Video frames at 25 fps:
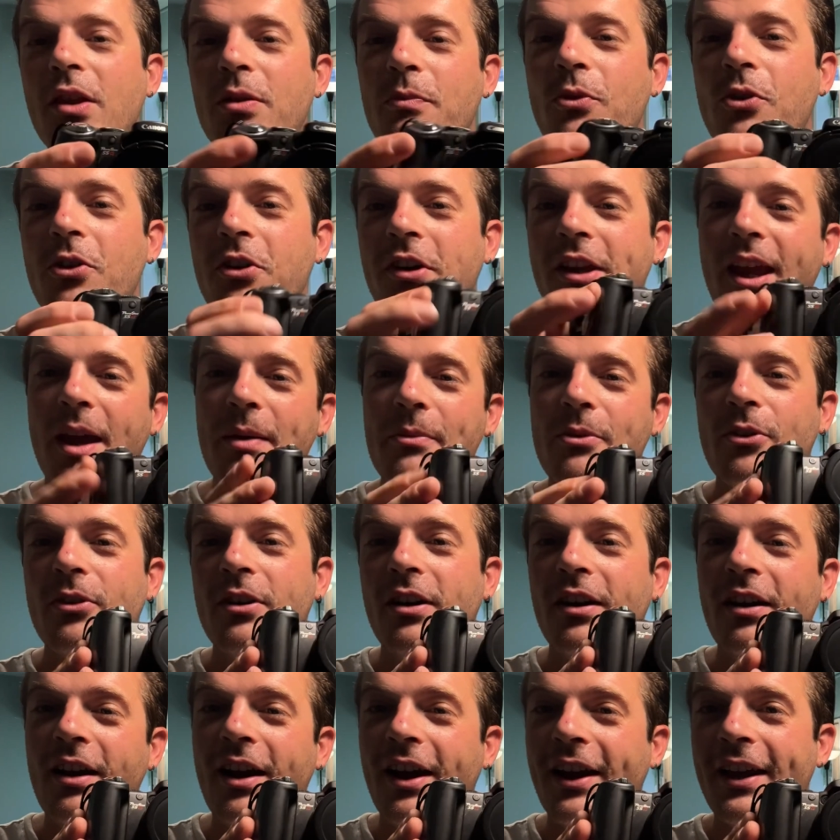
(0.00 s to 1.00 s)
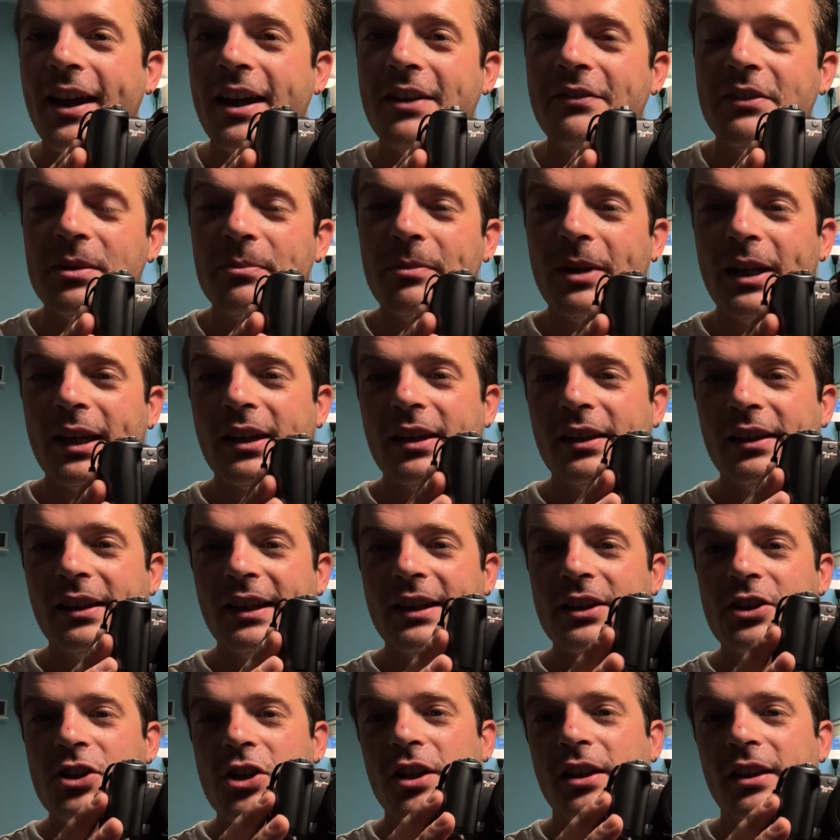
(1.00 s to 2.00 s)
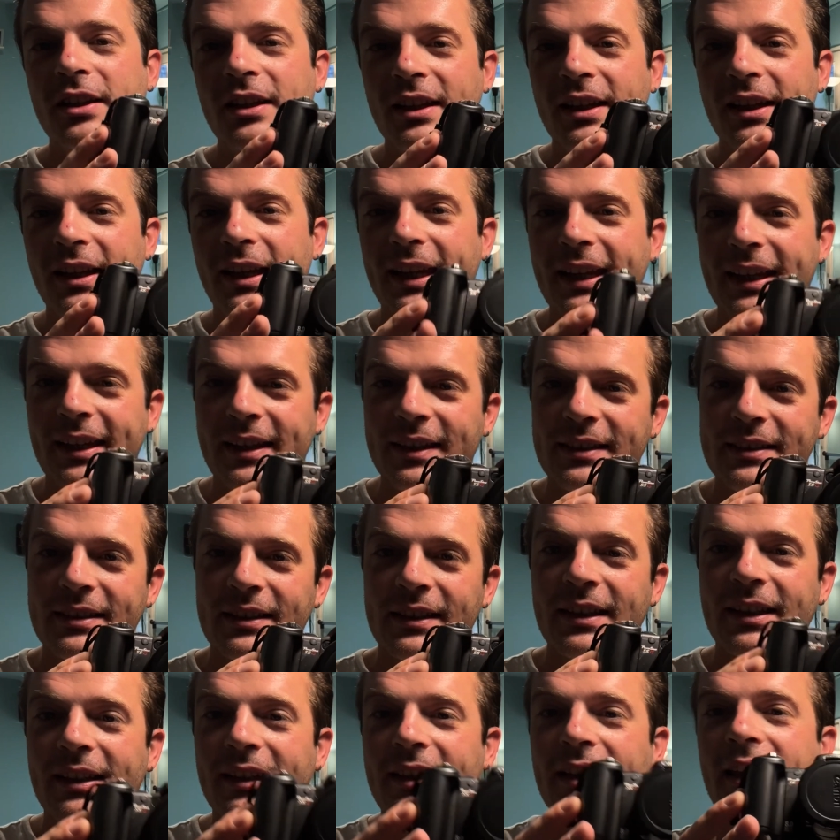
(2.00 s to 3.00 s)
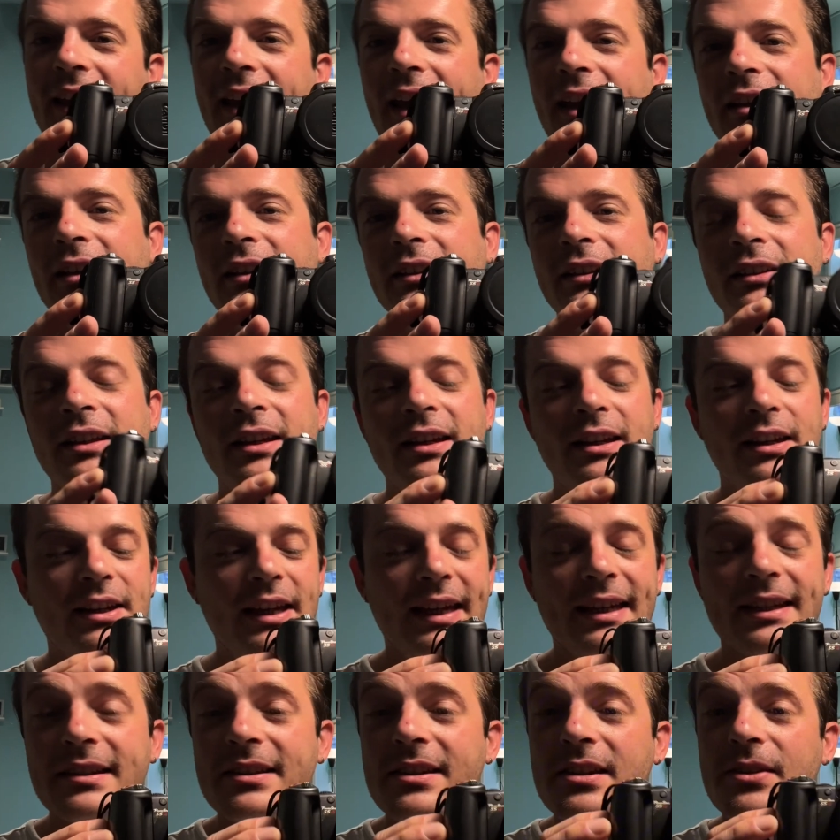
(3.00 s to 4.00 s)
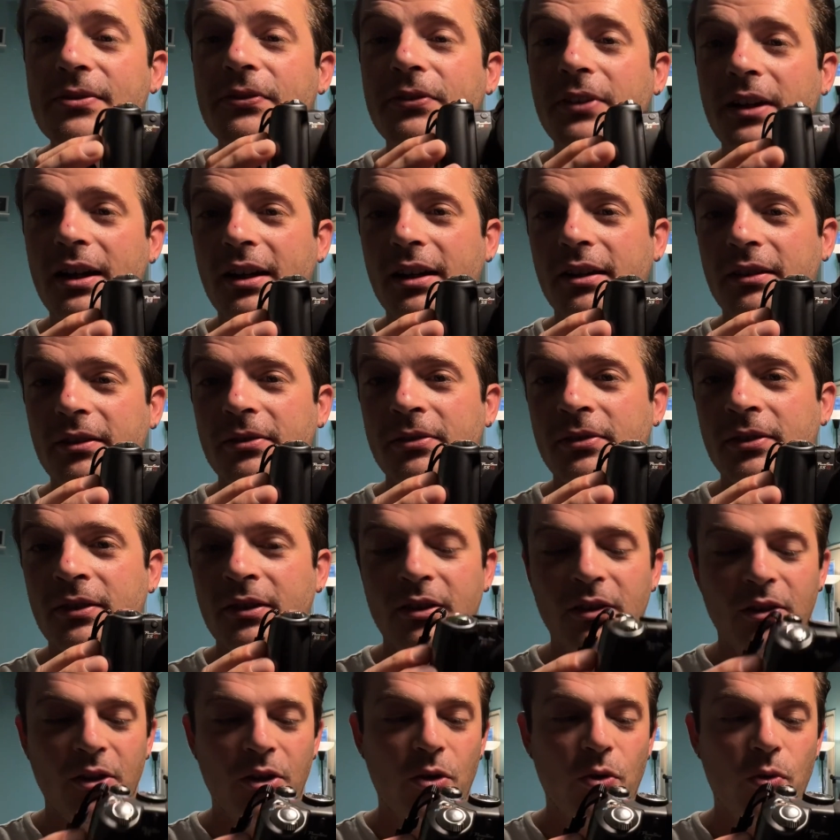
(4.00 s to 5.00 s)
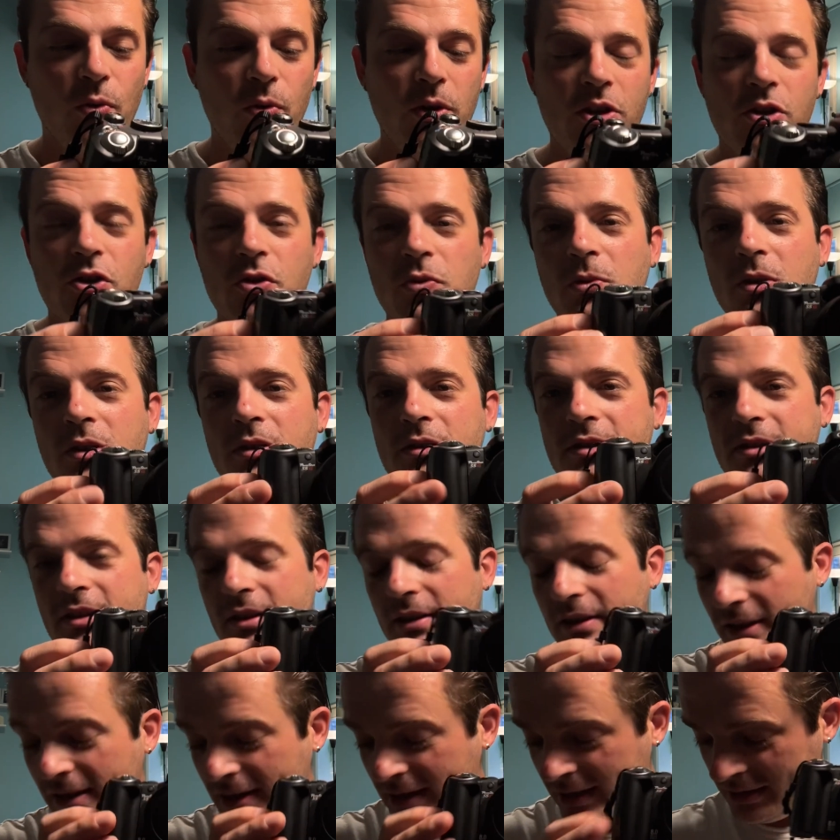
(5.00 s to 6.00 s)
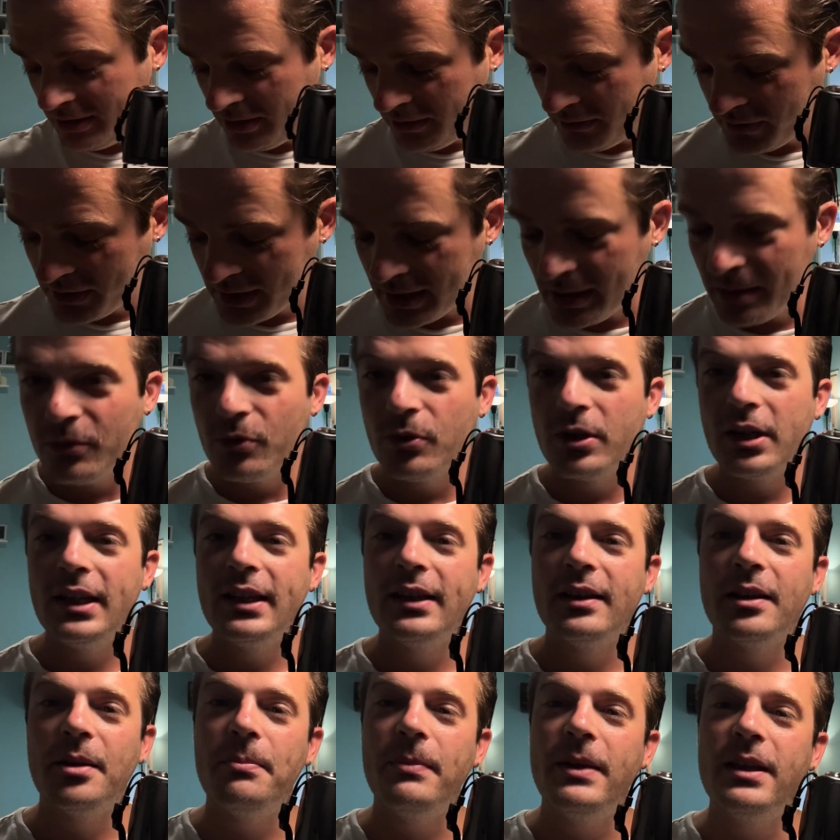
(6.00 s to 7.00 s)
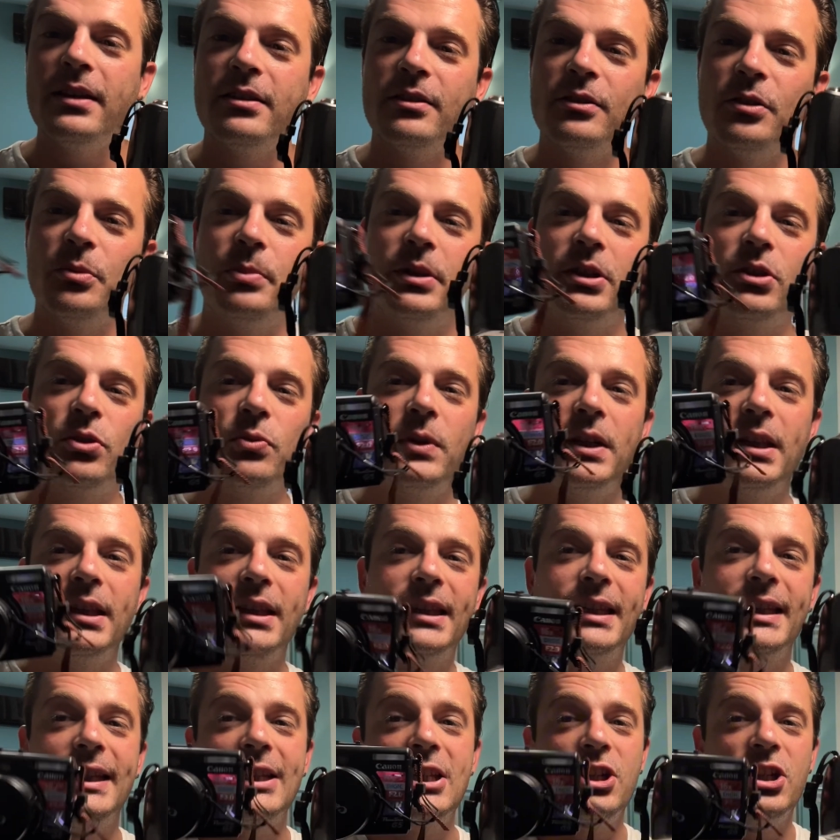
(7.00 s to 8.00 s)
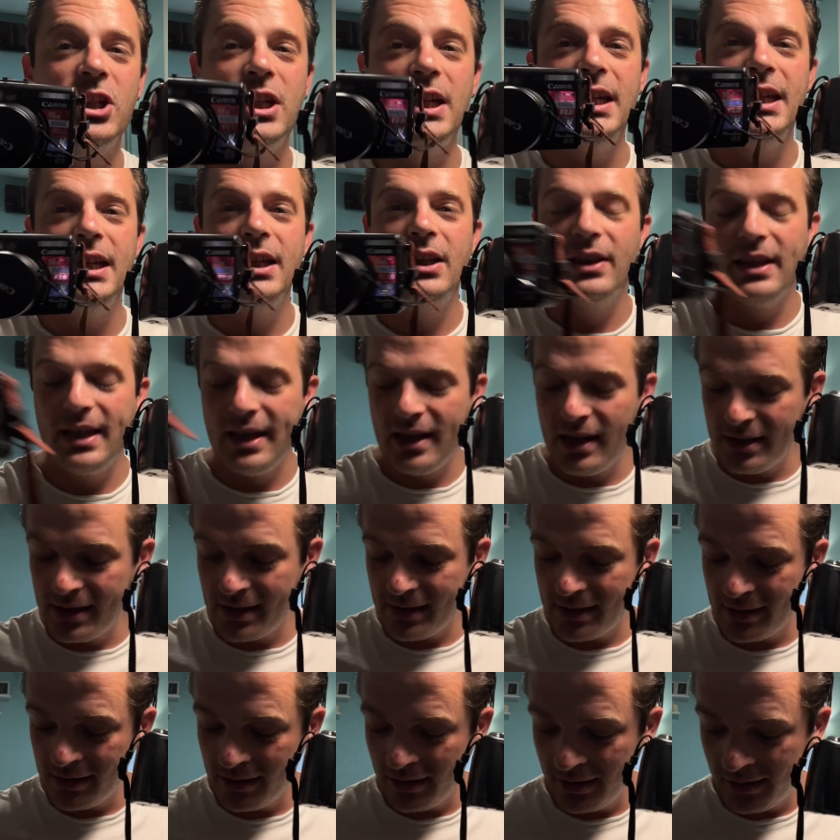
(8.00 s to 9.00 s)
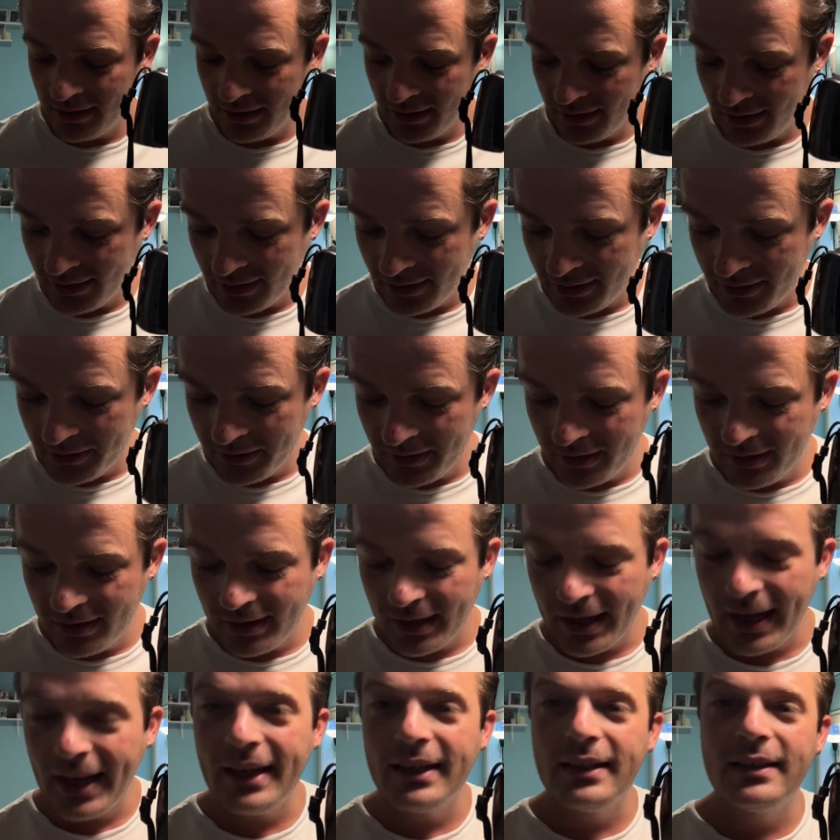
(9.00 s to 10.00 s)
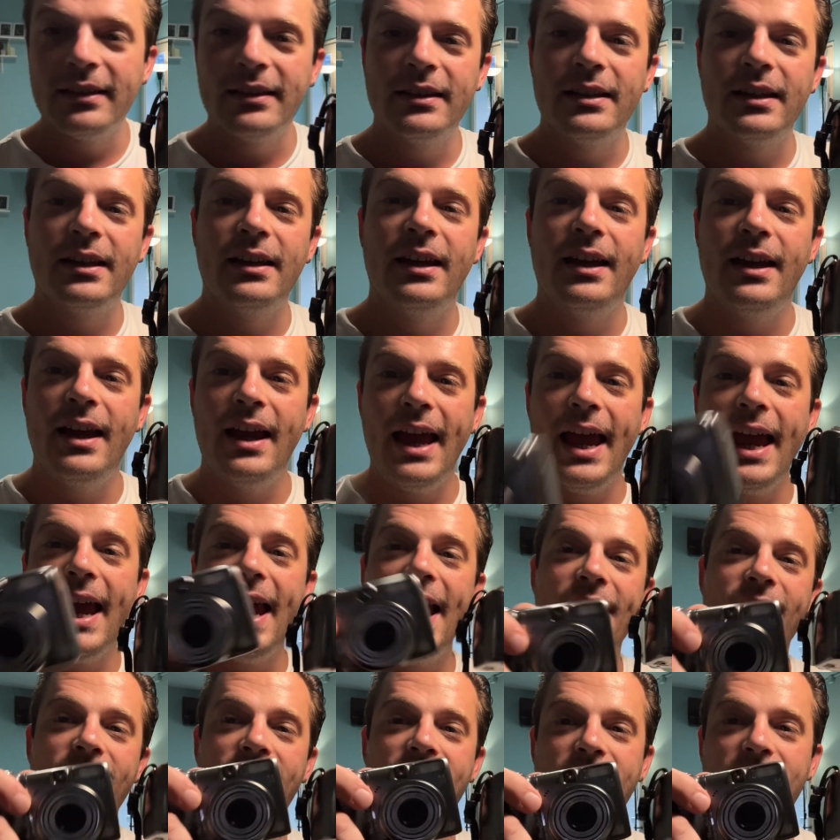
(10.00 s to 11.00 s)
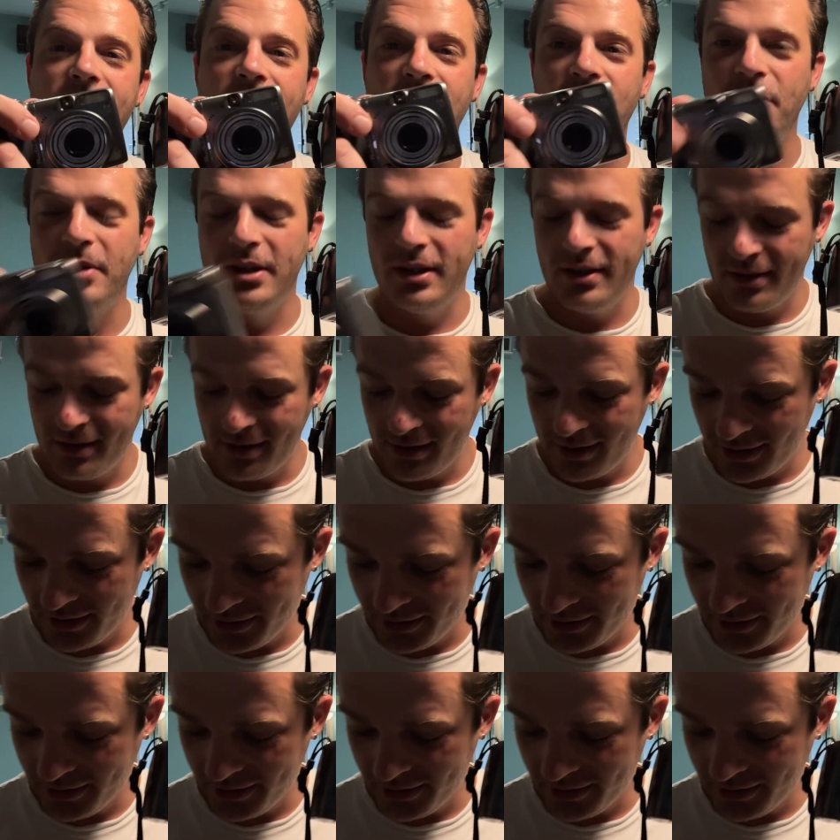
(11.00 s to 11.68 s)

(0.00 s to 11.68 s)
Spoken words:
more camera I have in my collection is the Canon S5, which was kind of somewhere in the middle between the G class and the A series.